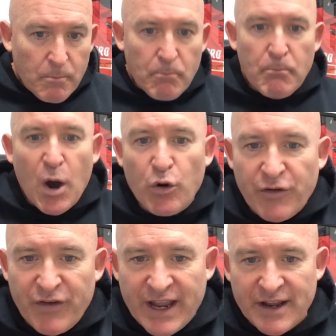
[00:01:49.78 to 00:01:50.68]

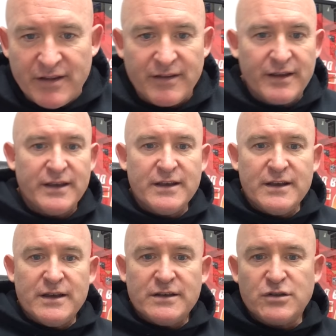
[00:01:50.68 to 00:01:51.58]
motivated.
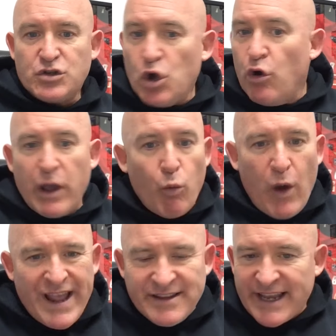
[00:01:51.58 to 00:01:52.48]
So don't get wait